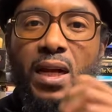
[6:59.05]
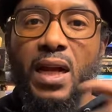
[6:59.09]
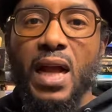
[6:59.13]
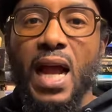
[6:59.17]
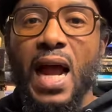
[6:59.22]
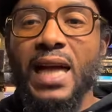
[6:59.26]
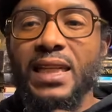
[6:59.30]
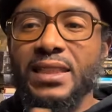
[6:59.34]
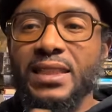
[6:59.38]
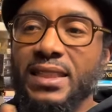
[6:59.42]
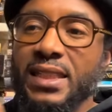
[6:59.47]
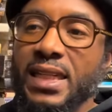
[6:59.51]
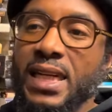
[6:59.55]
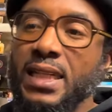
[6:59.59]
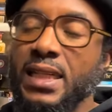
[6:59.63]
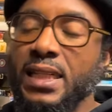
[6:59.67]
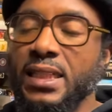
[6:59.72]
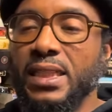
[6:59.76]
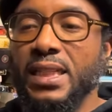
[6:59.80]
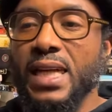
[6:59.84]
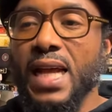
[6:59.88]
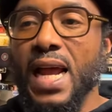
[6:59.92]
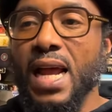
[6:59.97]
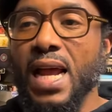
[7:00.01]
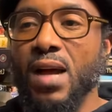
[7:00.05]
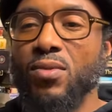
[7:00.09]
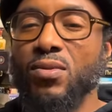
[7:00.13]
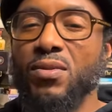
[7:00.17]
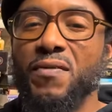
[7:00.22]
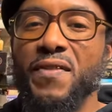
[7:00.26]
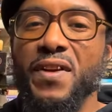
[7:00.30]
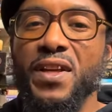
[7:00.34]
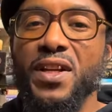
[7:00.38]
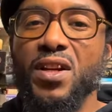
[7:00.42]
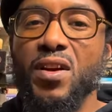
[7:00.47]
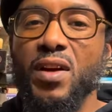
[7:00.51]
I seen this guy on the
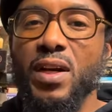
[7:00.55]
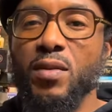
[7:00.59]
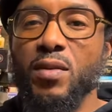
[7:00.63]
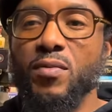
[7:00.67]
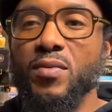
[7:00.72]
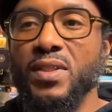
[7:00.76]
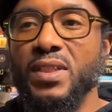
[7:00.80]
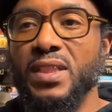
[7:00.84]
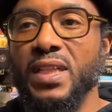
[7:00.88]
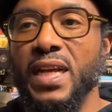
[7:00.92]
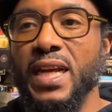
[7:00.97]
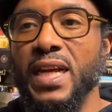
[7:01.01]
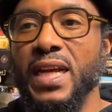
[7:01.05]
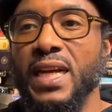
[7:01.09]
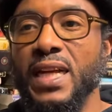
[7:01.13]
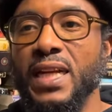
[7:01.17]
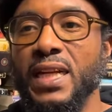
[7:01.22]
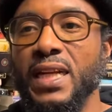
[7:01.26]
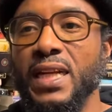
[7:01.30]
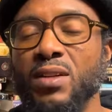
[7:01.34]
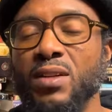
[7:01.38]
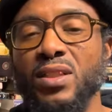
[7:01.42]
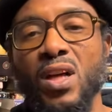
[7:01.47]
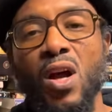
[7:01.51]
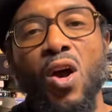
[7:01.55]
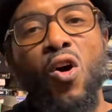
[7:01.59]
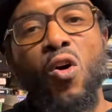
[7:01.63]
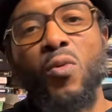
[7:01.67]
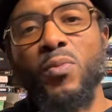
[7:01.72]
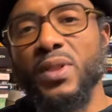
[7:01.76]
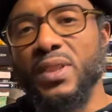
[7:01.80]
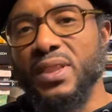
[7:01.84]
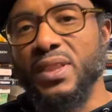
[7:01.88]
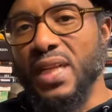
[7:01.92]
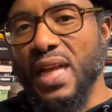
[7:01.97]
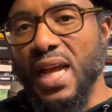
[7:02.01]
video, he was saying a
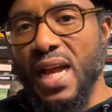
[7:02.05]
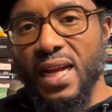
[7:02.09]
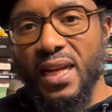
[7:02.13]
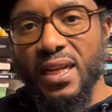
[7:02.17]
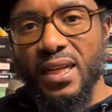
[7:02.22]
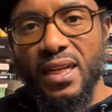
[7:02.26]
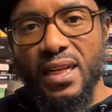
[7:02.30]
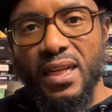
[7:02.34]
homeless guy.